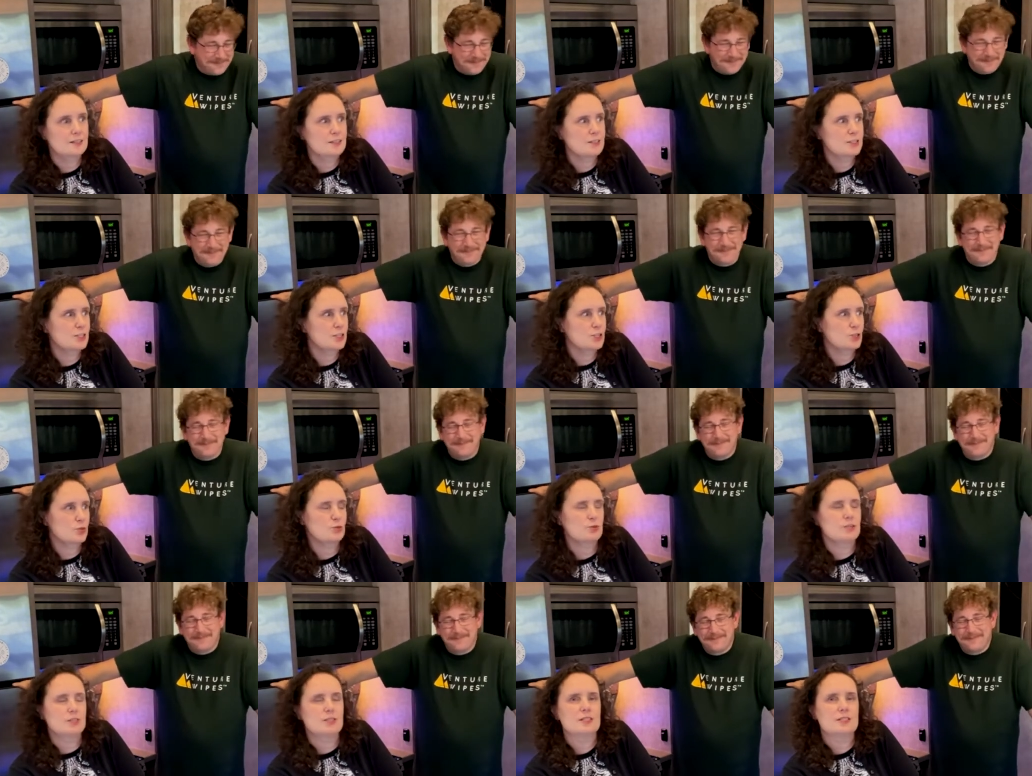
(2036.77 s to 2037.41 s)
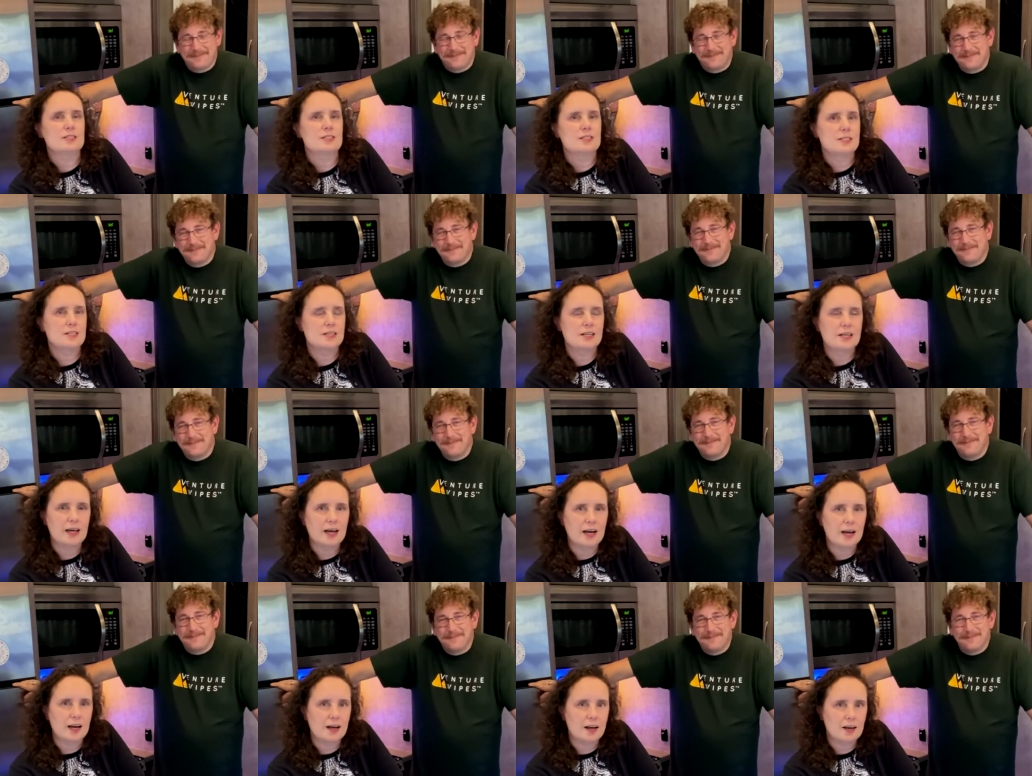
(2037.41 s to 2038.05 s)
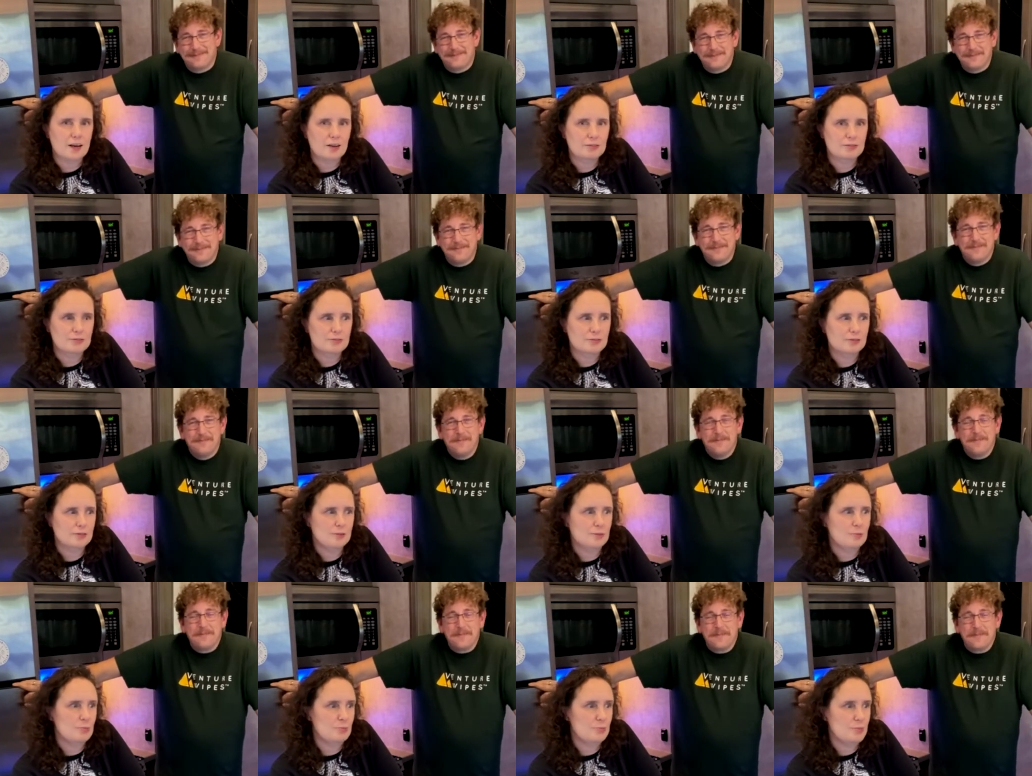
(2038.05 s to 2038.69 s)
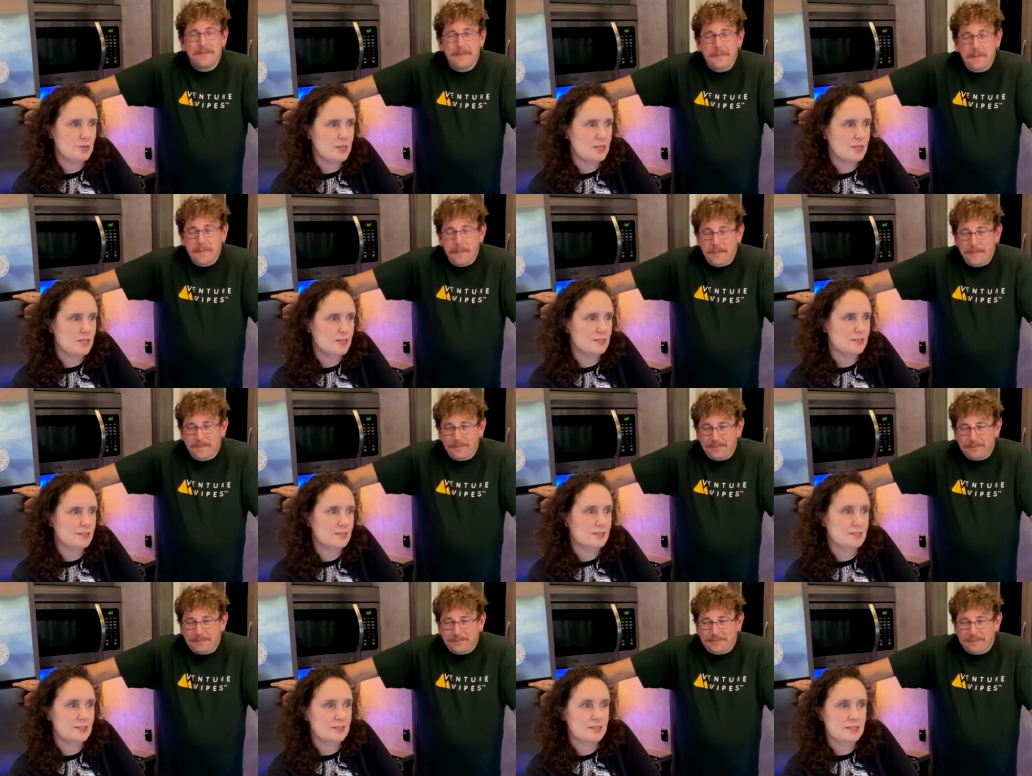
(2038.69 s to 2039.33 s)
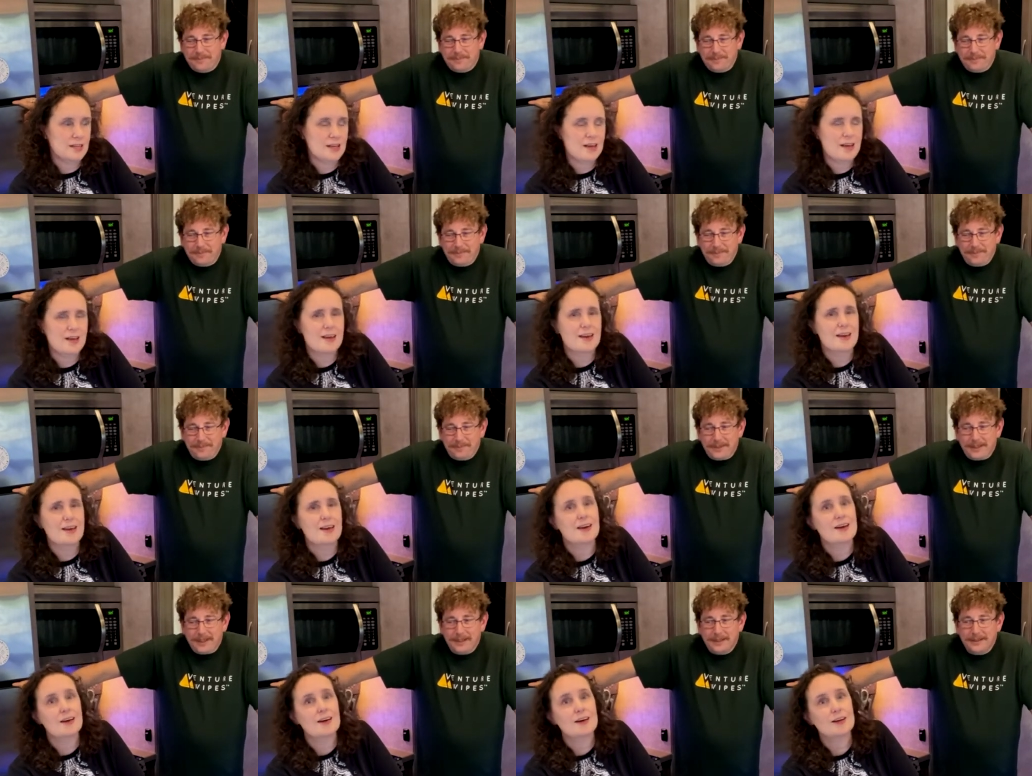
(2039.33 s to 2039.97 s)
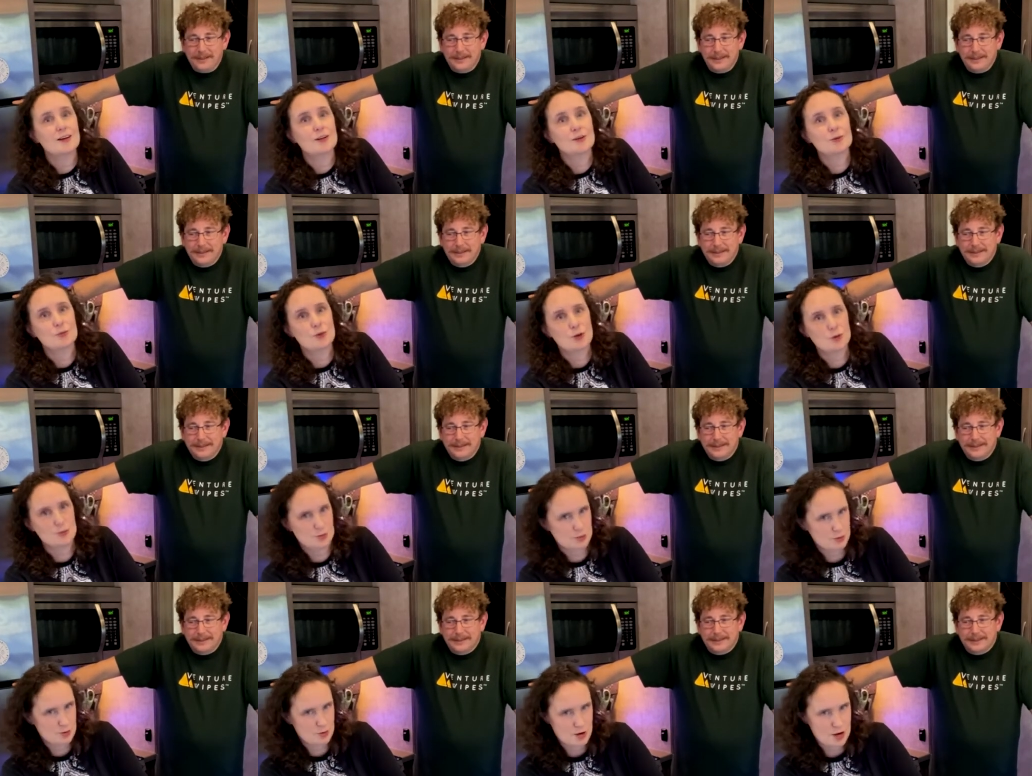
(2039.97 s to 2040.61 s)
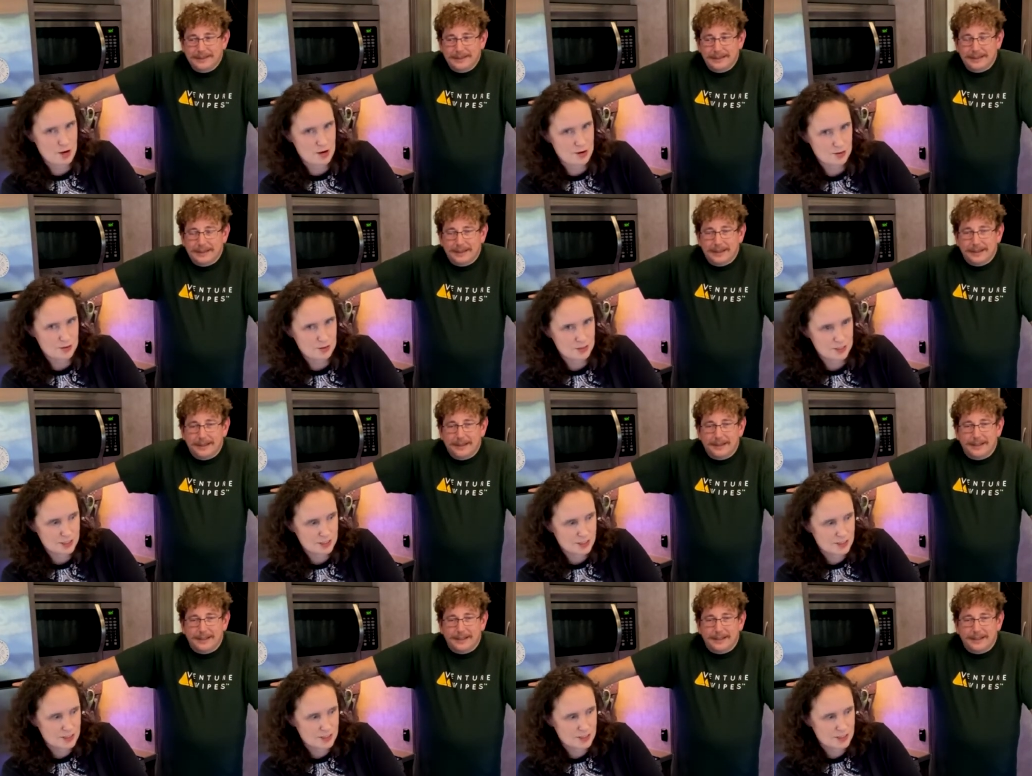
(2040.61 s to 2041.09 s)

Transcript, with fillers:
Speaker 1: Swiss decaf beans and what was ground